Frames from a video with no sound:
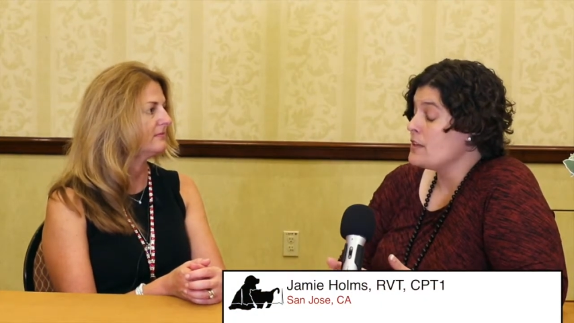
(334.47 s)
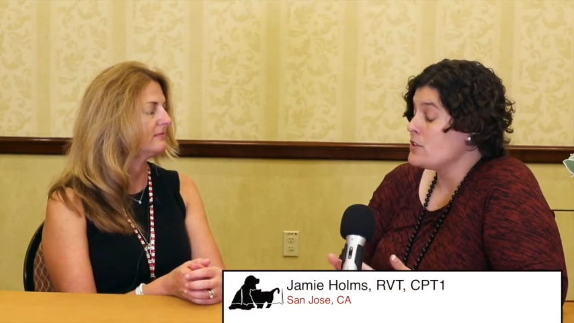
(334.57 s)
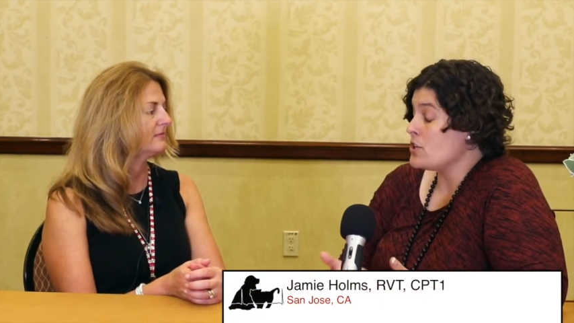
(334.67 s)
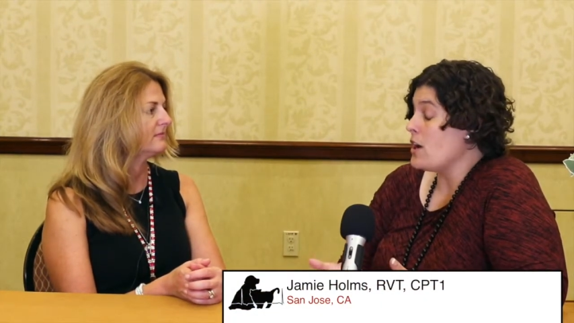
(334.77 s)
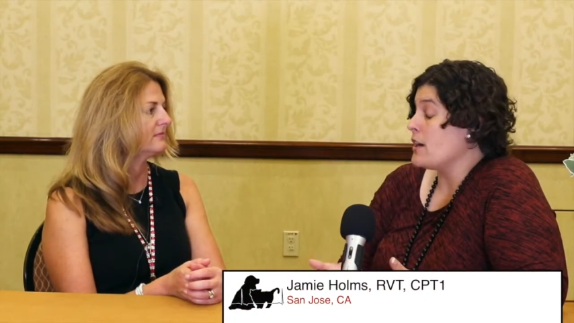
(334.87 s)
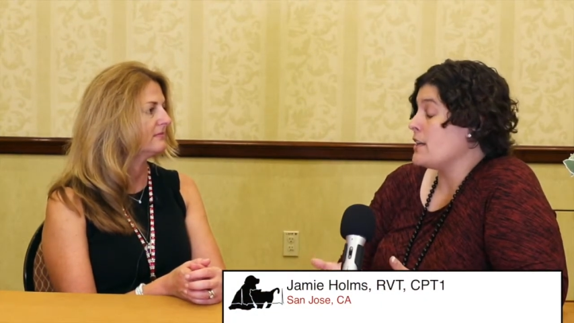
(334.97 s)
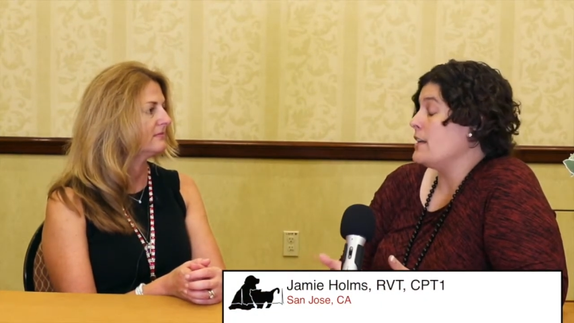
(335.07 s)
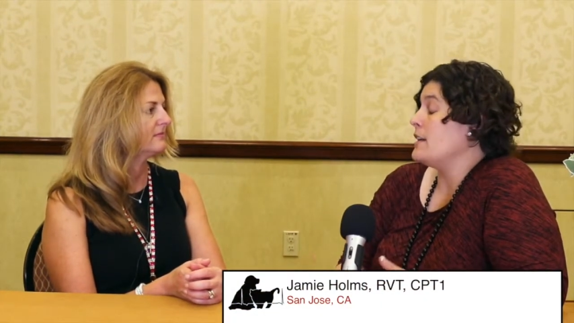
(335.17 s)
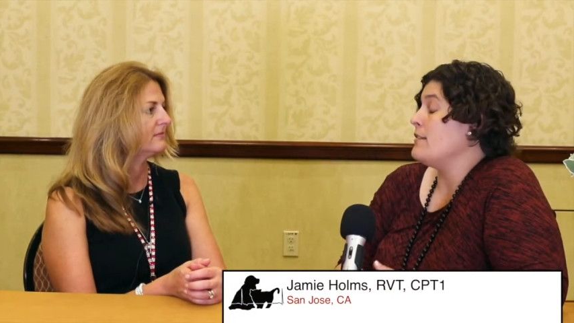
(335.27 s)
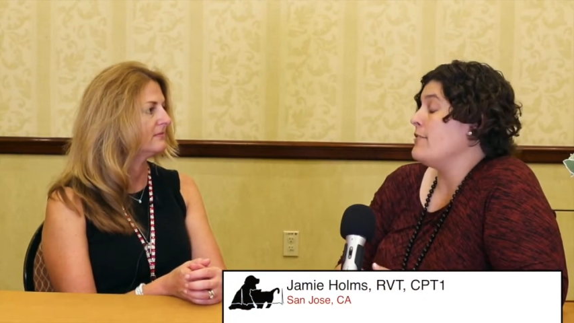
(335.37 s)
Speaker 1: talk,
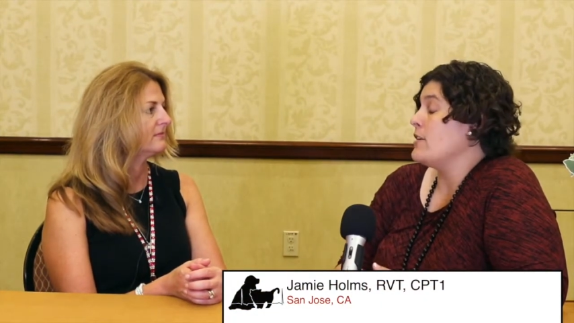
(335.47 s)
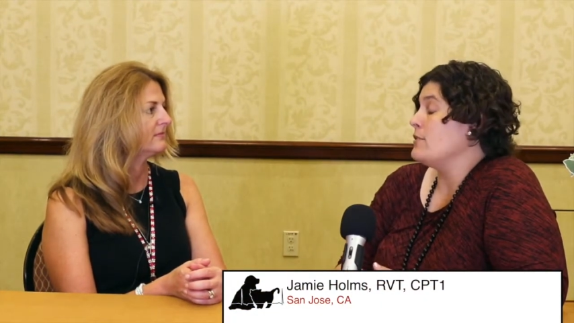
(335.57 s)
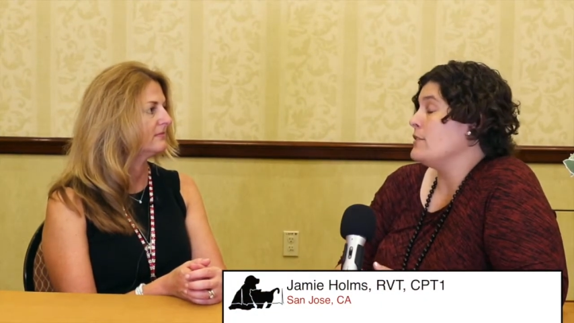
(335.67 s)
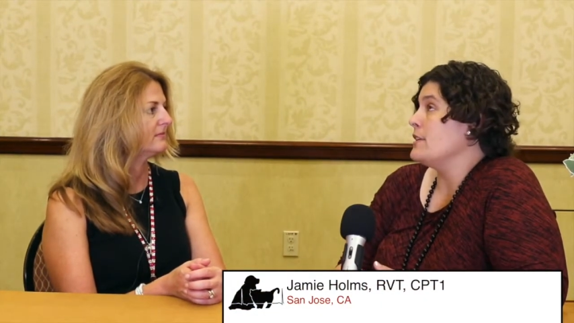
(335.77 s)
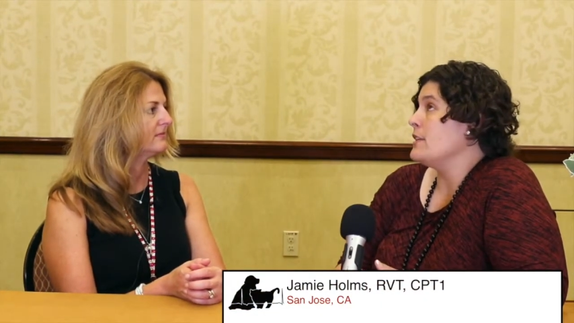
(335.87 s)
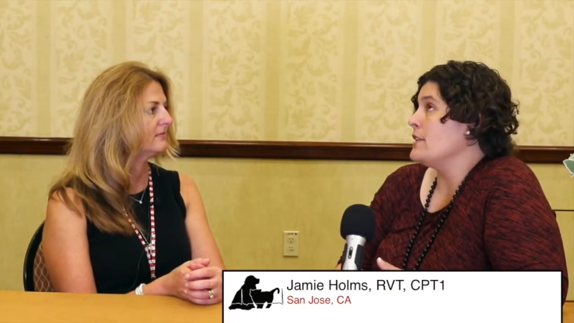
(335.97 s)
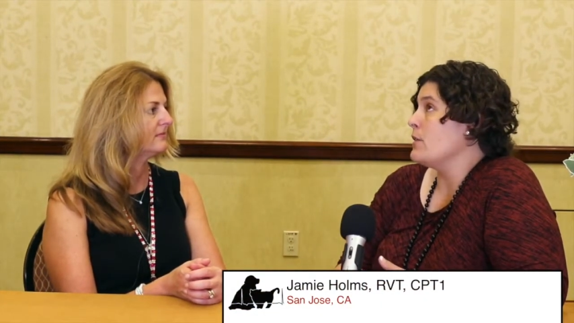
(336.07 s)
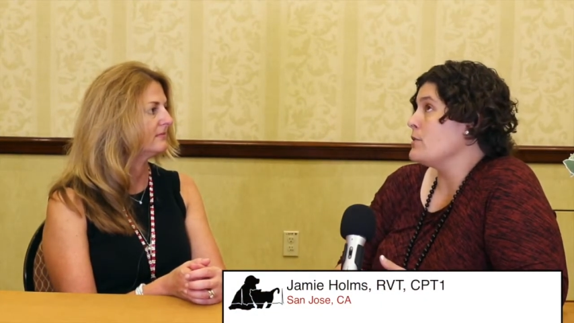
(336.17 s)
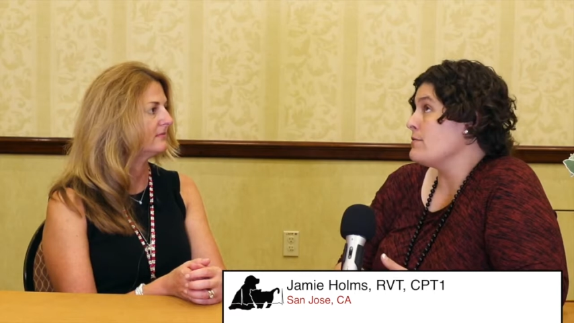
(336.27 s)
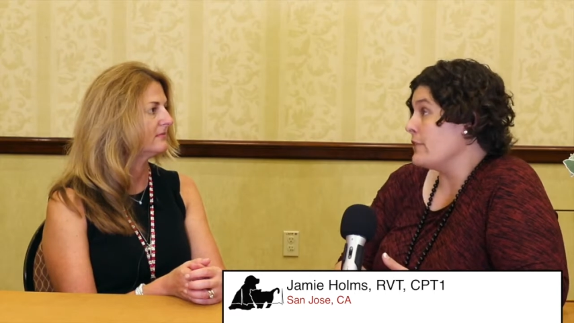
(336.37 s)
and I found that that
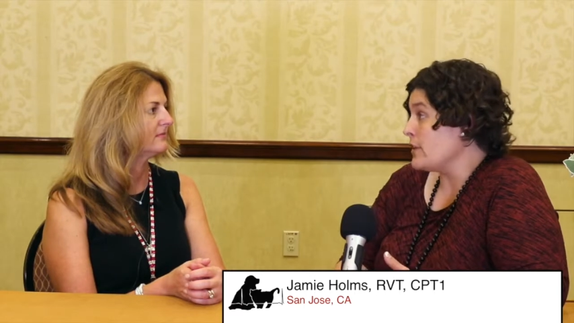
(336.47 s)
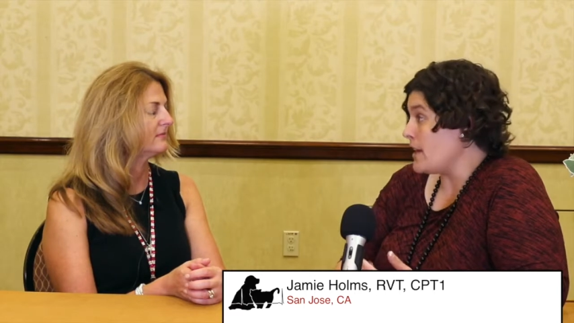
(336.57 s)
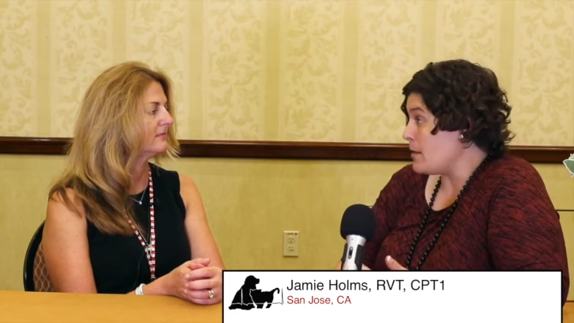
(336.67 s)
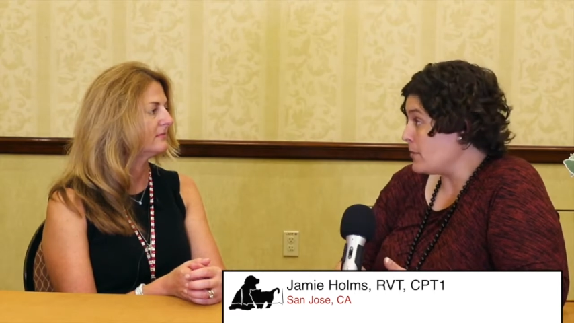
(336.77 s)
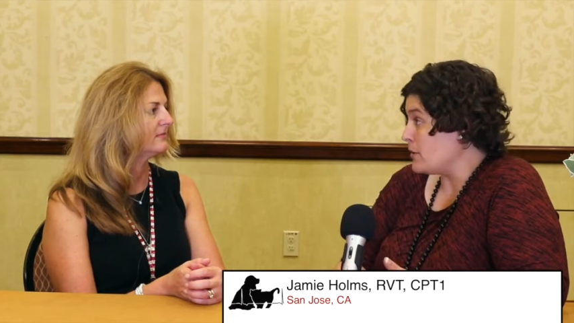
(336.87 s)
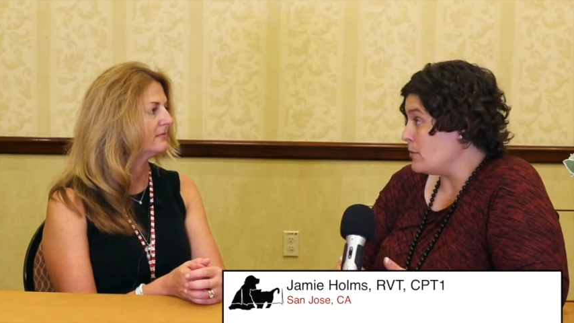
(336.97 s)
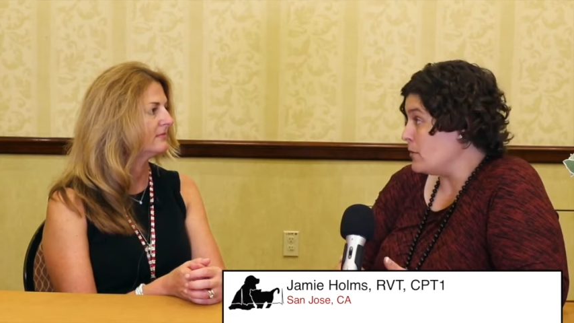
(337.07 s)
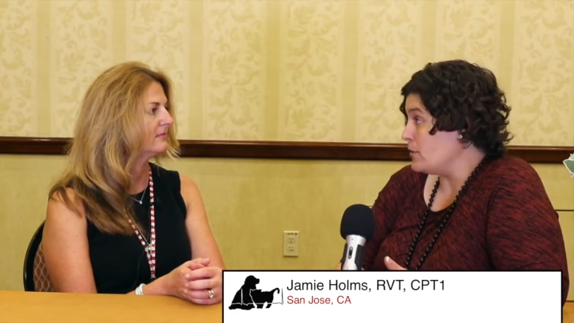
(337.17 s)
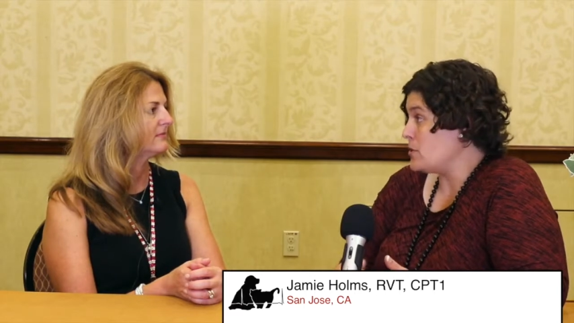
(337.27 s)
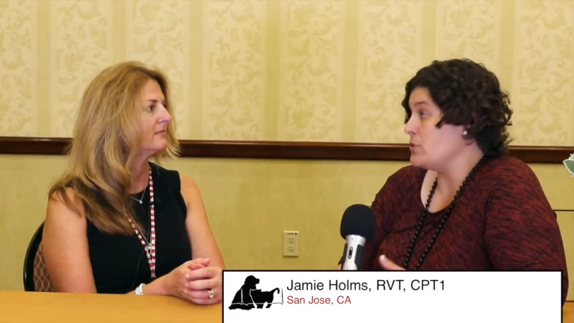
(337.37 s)
was very
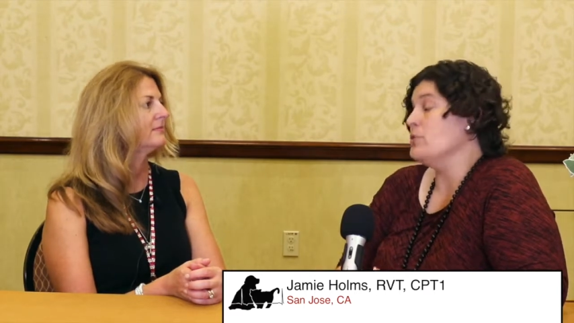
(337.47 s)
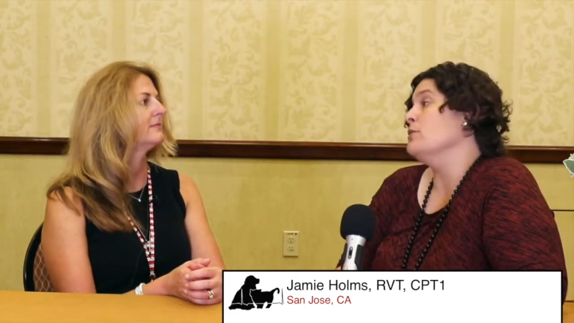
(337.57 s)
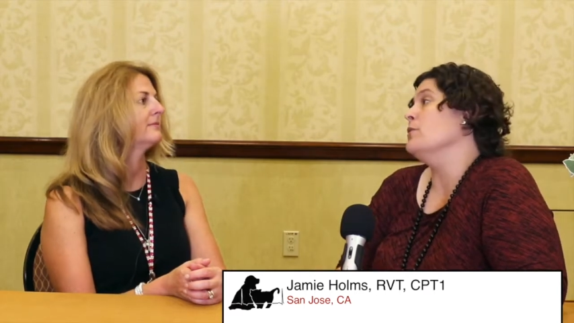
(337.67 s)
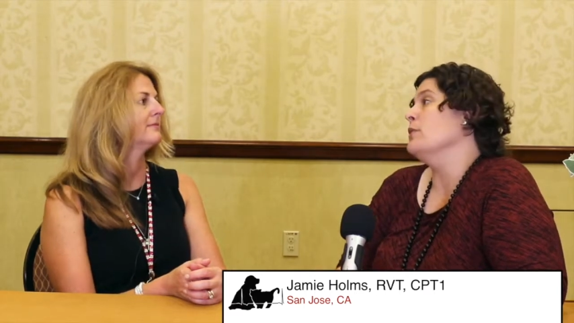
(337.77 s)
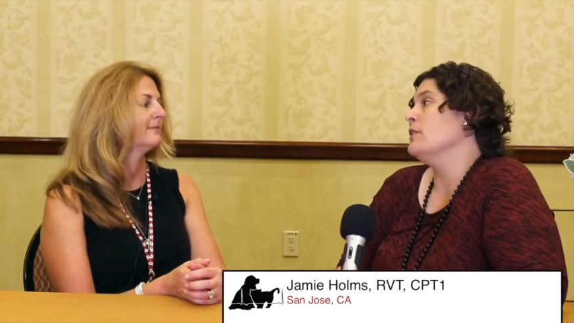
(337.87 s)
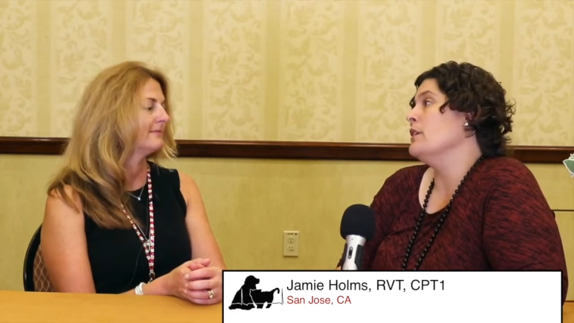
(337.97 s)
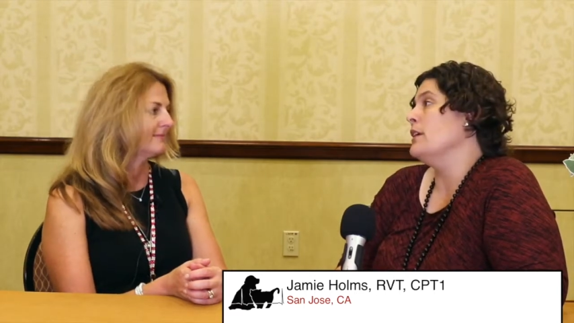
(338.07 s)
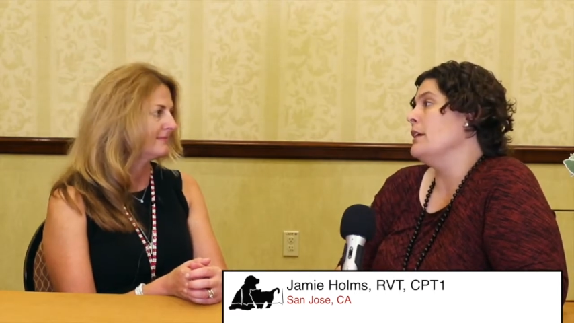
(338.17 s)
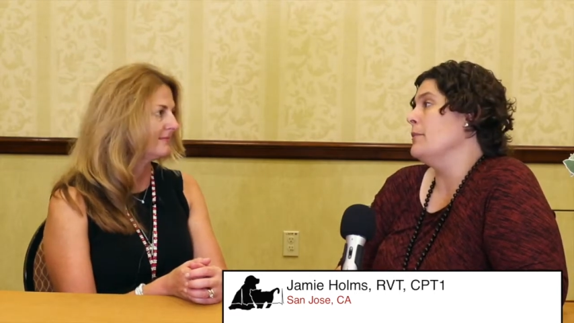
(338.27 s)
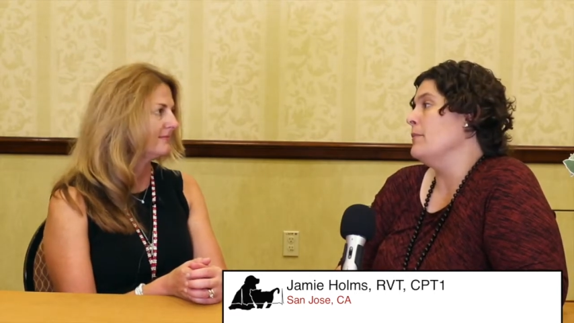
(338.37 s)
applicable to
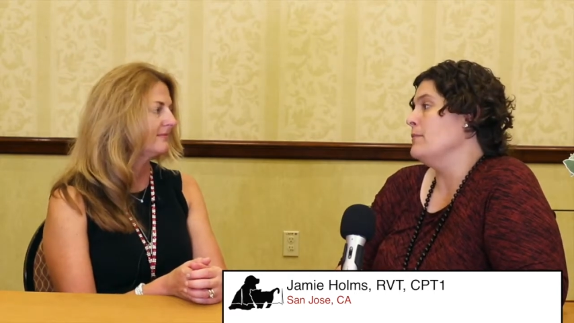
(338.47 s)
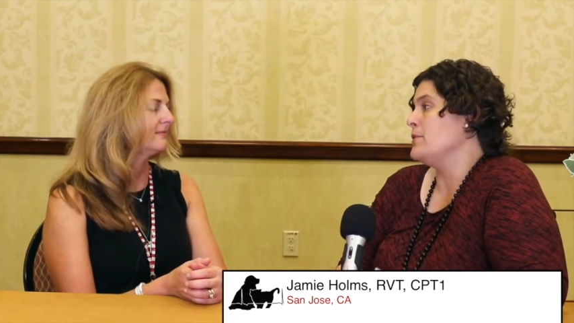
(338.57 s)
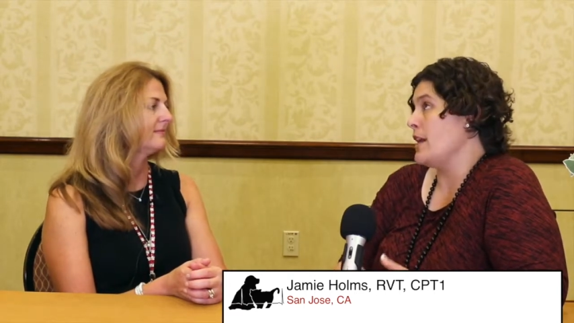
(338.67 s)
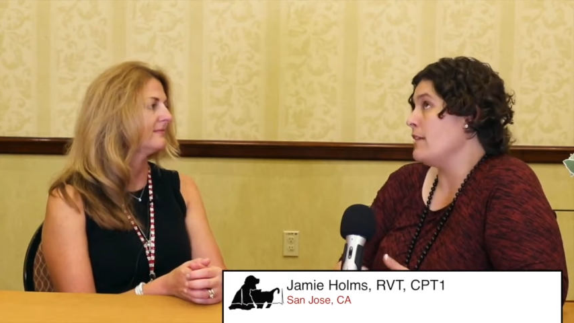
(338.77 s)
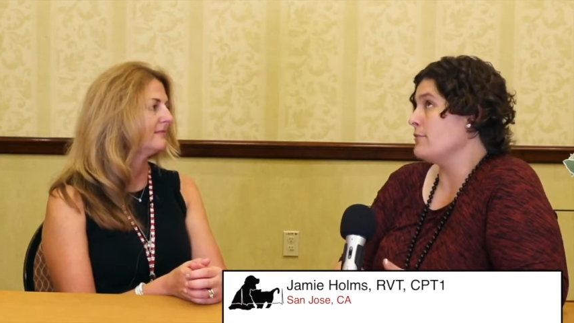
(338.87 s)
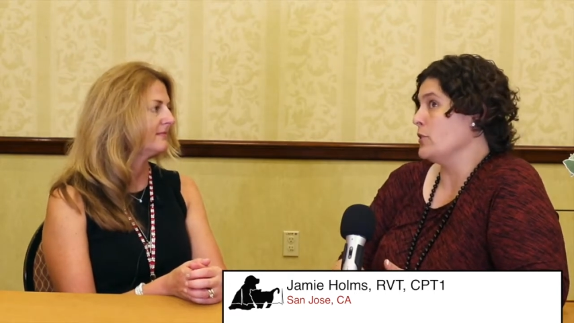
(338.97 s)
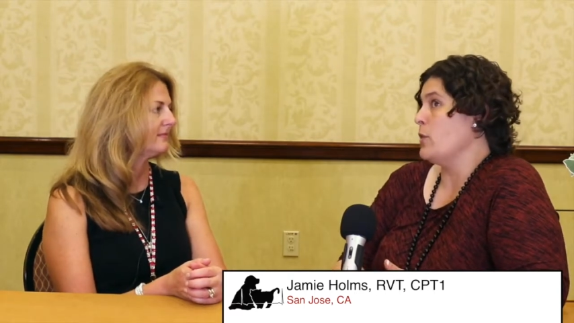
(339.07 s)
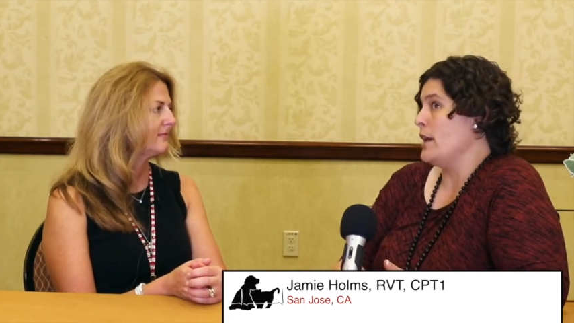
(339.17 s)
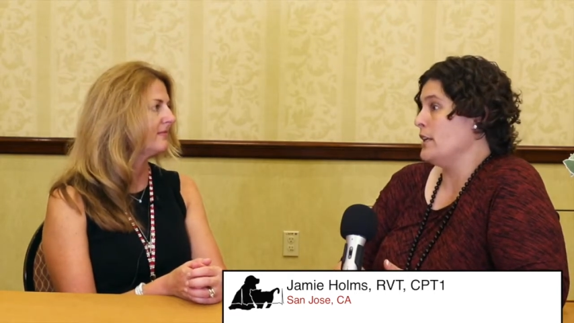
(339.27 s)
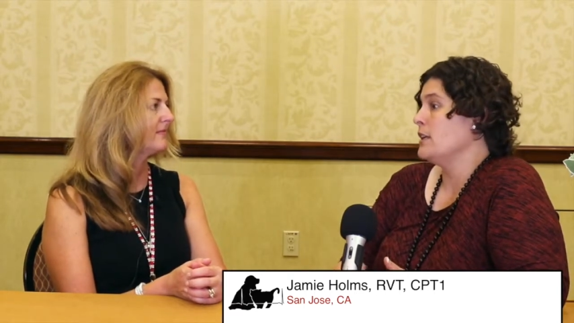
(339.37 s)
um, to everyone.